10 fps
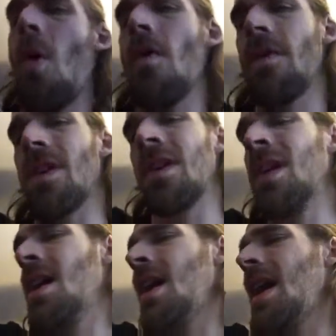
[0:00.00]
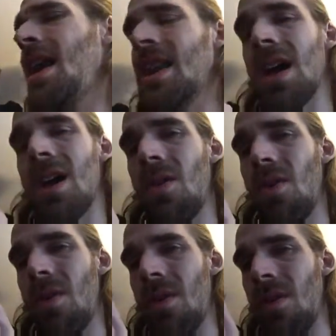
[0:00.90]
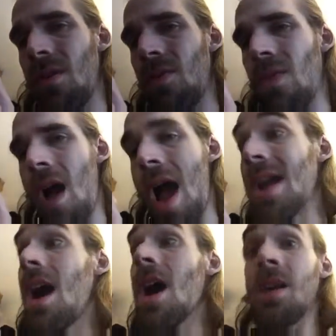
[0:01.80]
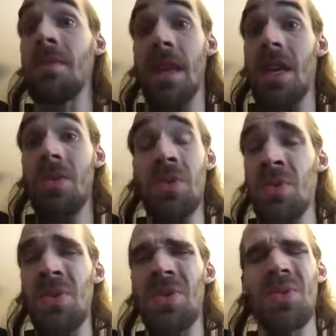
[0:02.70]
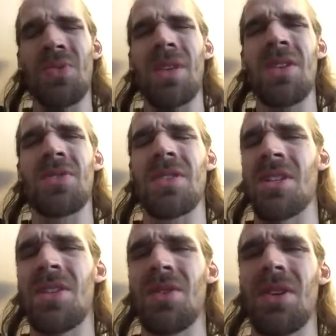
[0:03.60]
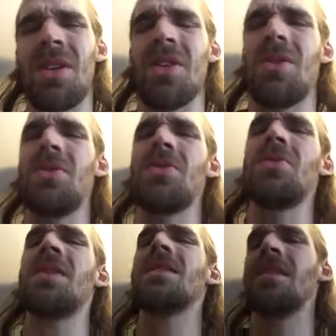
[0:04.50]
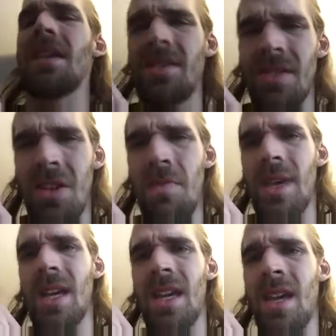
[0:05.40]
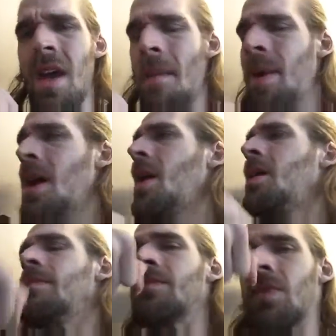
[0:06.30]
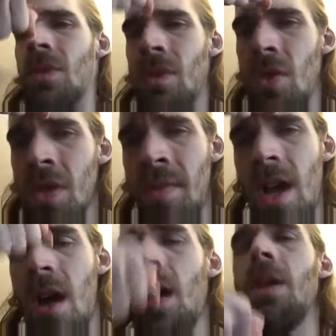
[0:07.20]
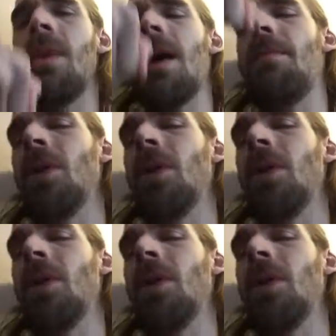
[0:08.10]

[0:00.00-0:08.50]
over and I got him, like, this was really interesting too. Like, he was using his legs a little bit, but using my arm, I